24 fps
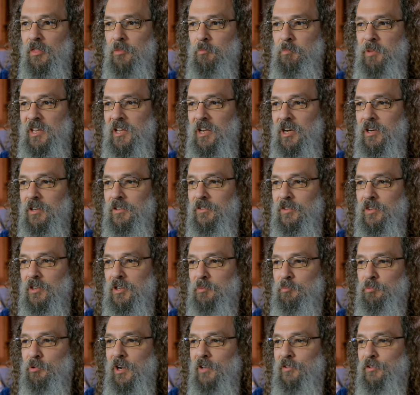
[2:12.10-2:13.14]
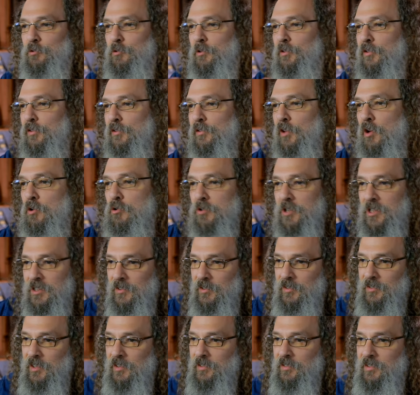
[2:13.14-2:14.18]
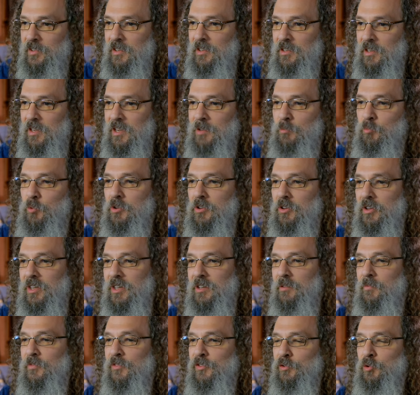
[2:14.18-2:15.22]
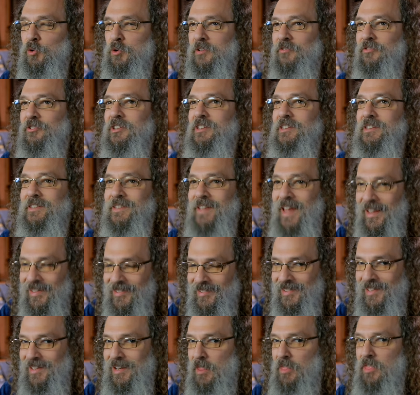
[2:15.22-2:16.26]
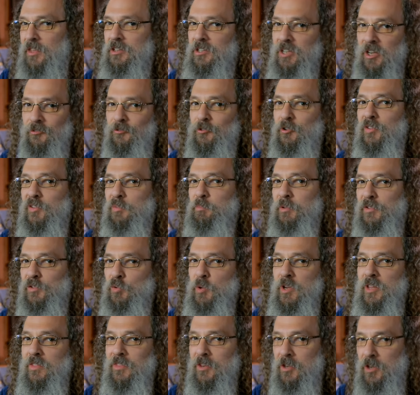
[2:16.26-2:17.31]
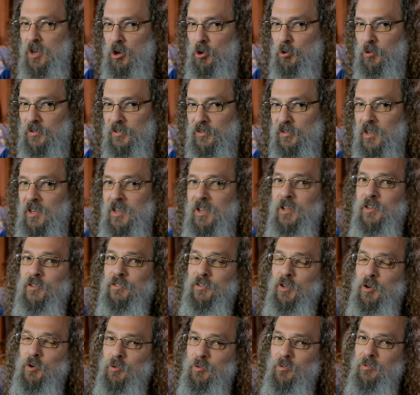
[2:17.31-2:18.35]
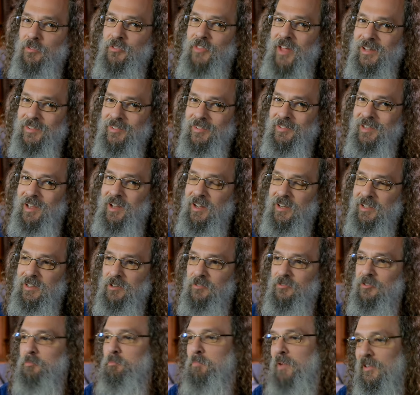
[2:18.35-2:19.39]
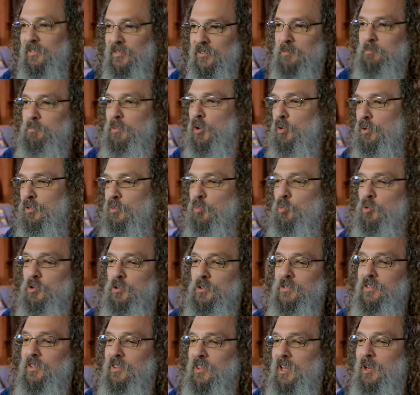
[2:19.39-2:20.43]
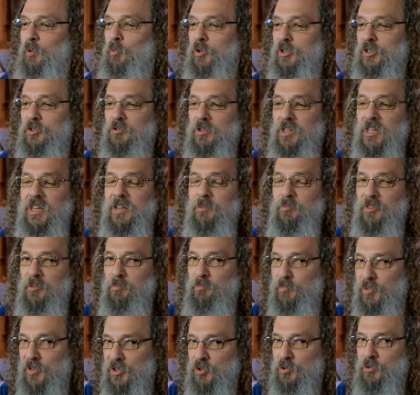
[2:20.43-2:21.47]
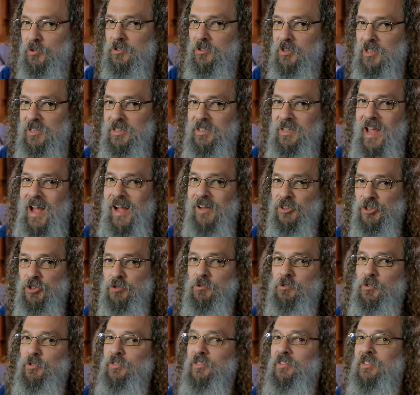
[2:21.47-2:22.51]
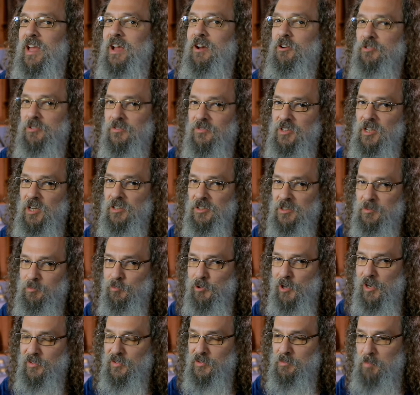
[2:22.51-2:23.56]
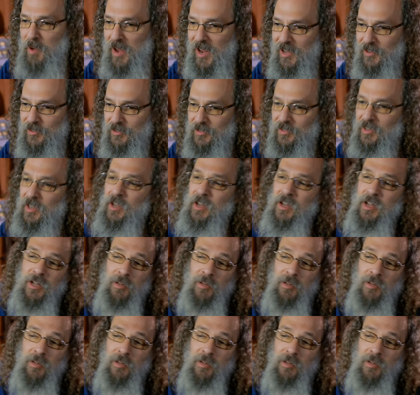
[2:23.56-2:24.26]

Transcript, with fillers: because the compressor is so consistent, it will sort of lessen the difference between the notes. So that's kind of a best of both worlds thing where you keep the purely natural sound of the uncompressed bass